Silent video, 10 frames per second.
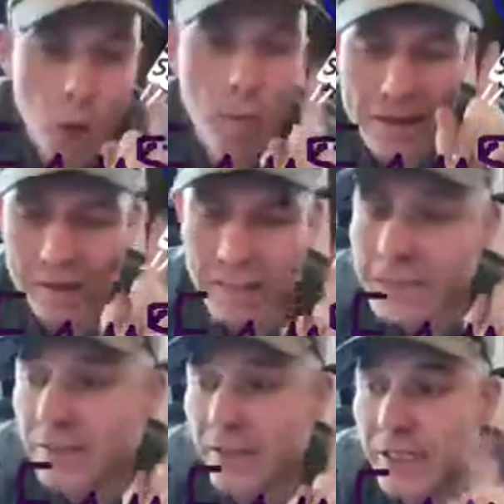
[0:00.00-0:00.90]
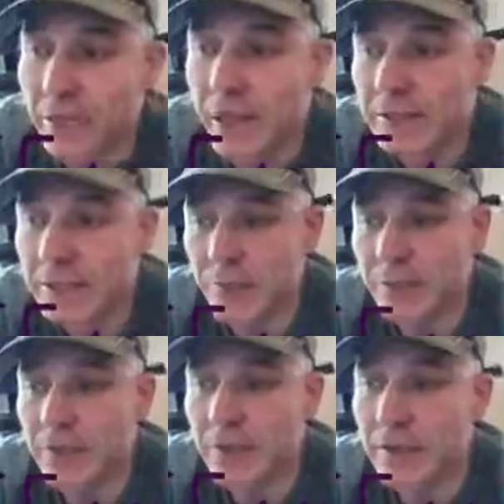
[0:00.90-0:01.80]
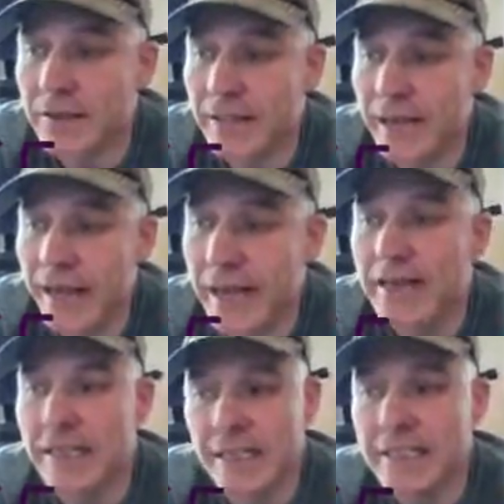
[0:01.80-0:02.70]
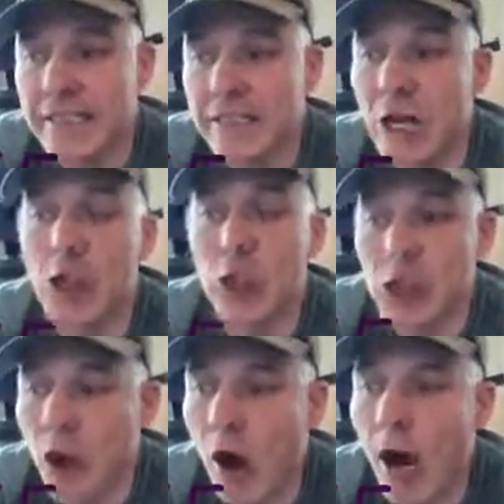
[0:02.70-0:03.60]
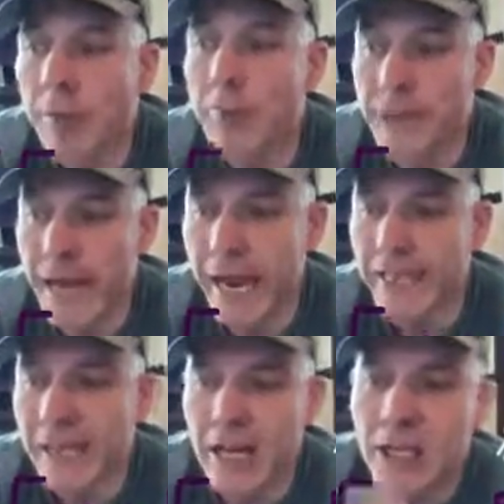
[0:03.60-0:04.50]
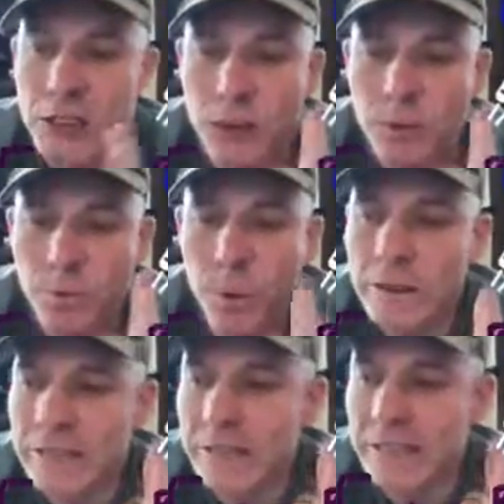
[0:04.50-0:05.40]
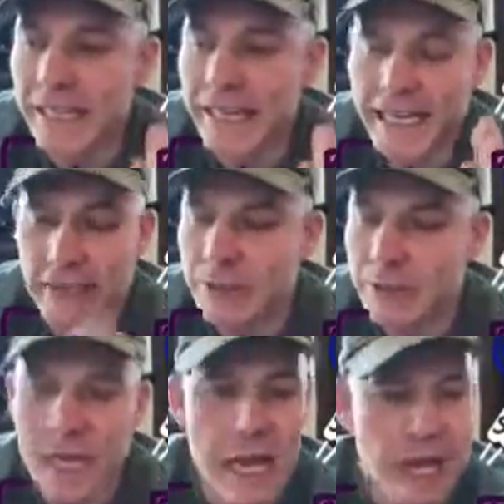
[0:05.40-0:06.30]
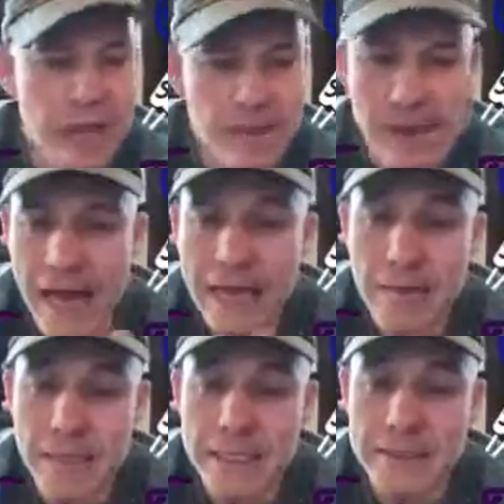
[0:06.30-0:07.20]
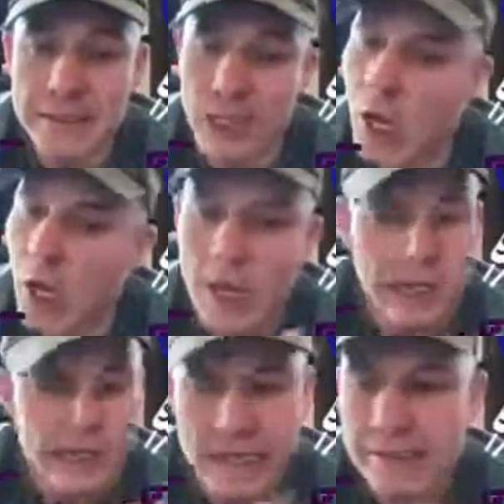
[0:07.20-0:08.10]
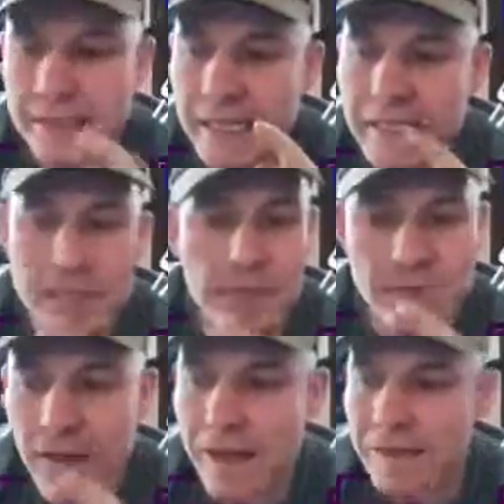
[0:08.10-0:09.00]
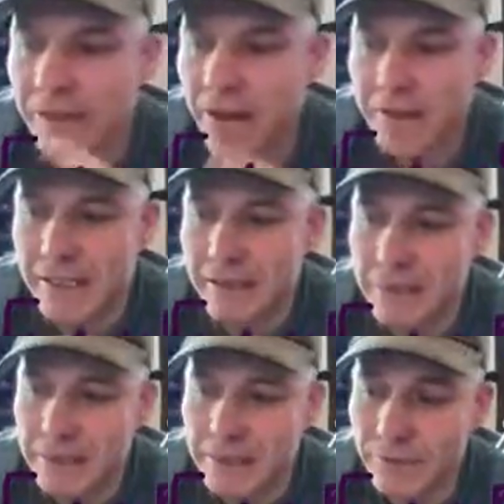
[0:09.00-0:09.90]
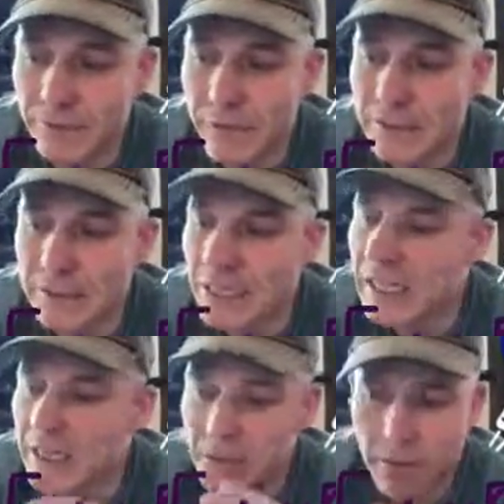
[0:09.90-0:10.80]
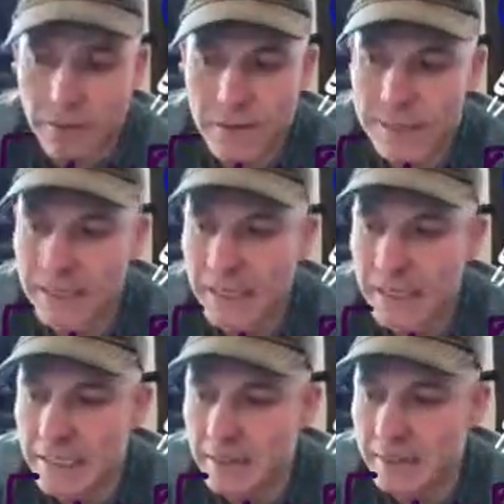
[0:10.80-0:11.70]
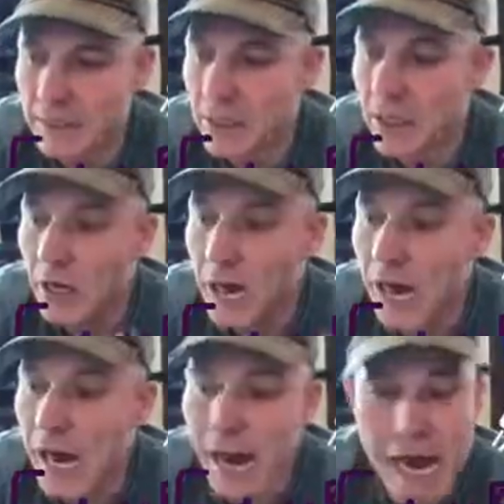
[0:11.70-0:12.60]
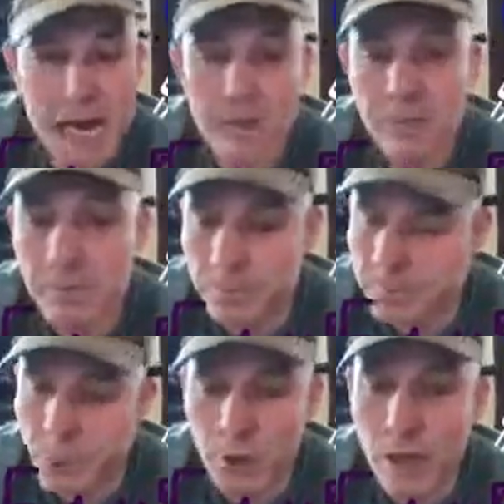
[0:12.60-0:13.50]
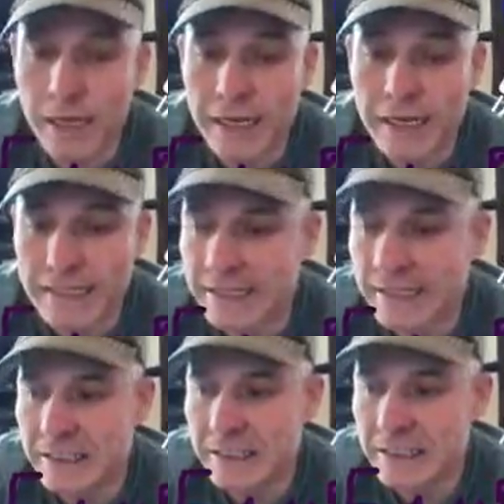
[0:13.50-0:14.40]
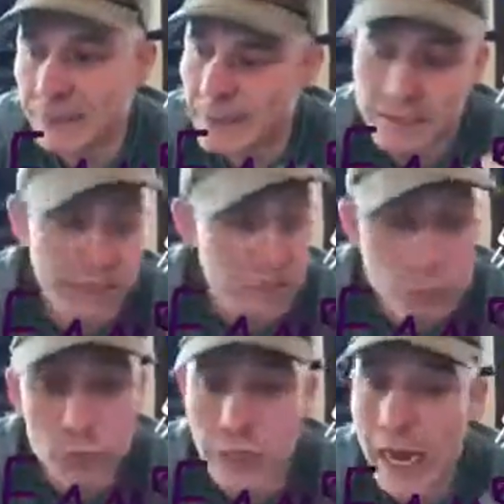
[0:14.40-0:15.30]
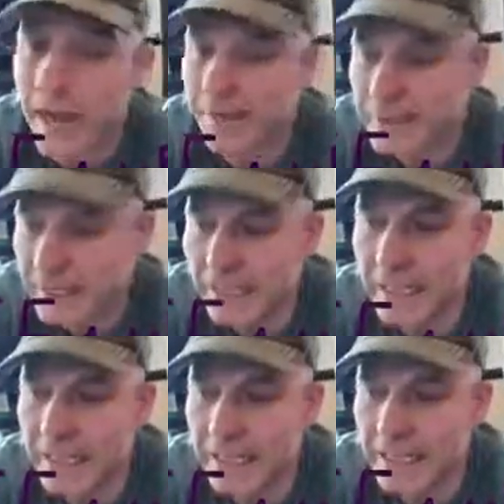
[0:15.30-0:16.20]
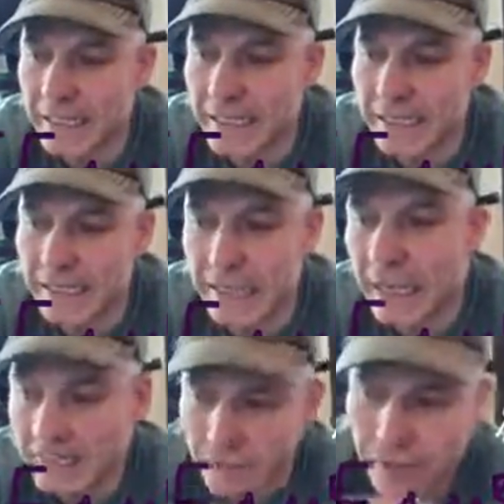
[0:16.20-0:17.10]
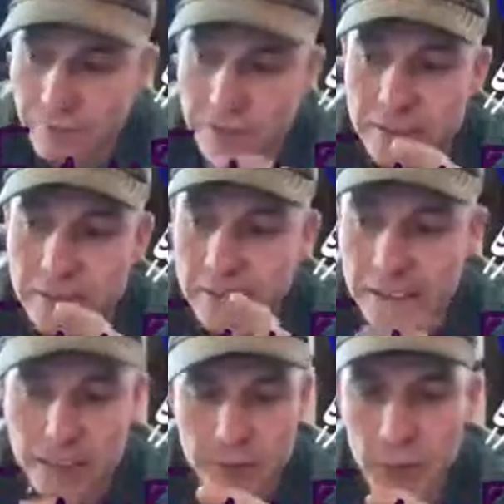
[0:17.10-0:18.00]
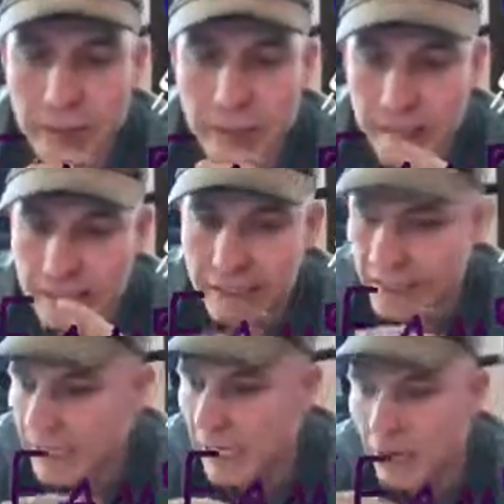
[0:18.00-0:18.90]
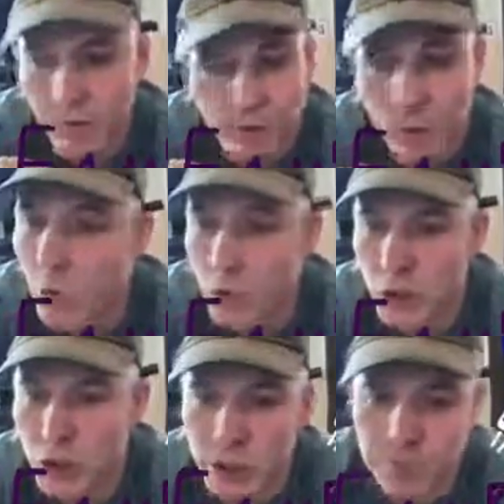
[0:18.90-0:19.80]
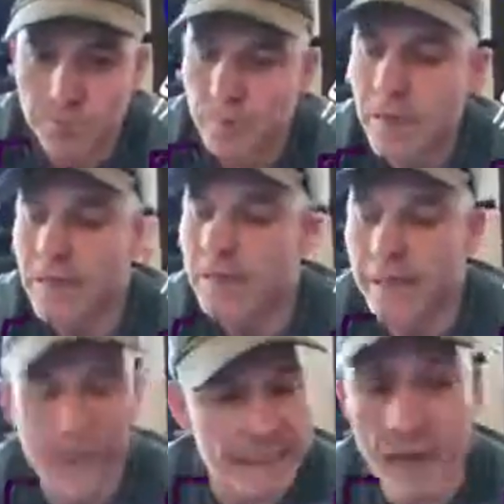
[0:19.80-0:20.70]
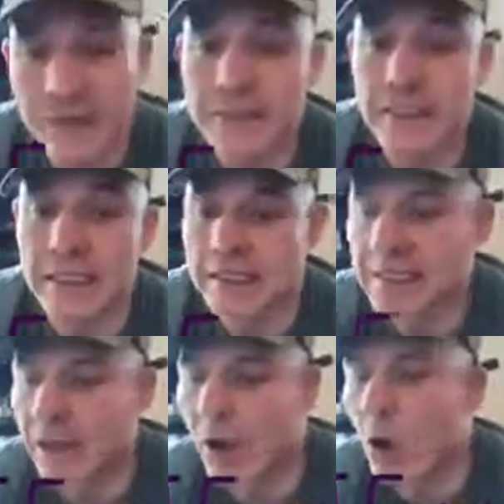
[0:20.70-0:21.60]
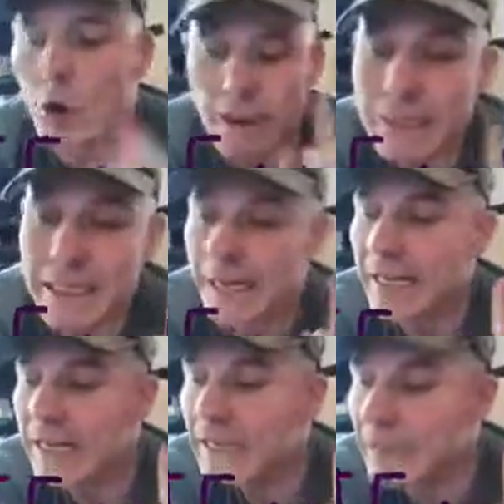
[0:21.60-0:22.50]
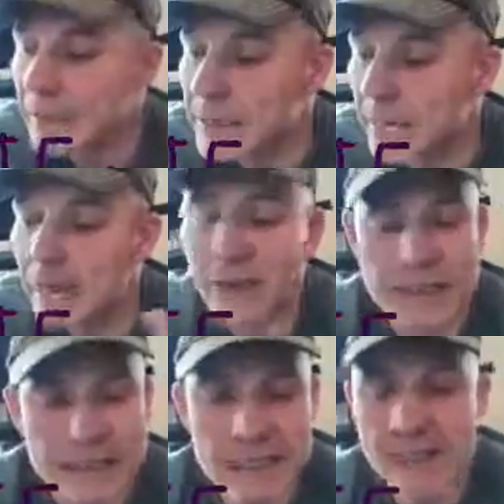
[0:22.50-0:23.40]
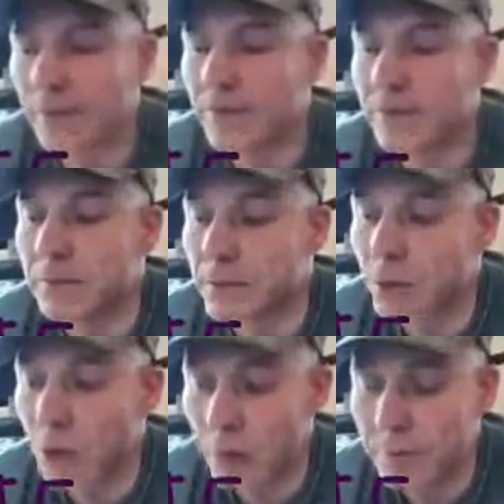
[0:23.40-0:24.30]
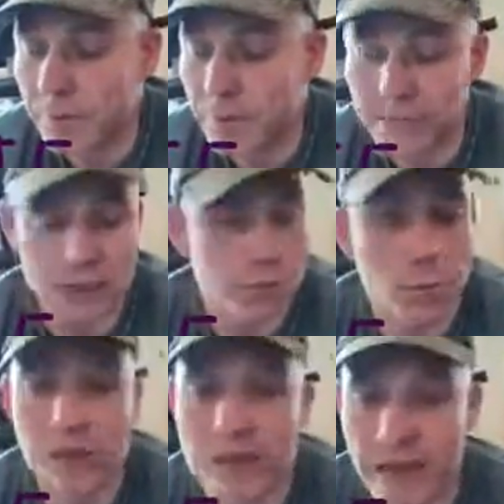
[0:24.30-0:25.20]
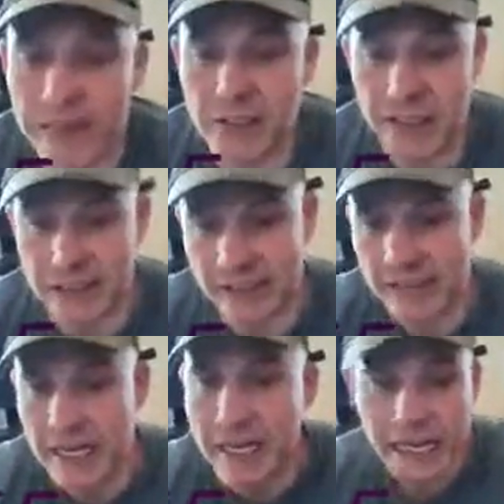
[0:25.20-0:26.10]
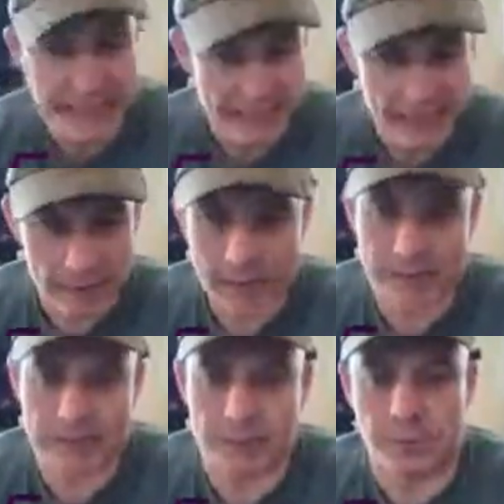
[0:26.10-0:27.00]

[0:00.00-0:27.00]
My first video blog subject of the day is the top 10 sports teams that I missed. This is a very, very impressive list. Some of these teams are no longer in existence because they moved to other cities. None of these teams on here folded. They're in other cities now. Number 10, number 10 on this list of the top 10 sports franchises that I missed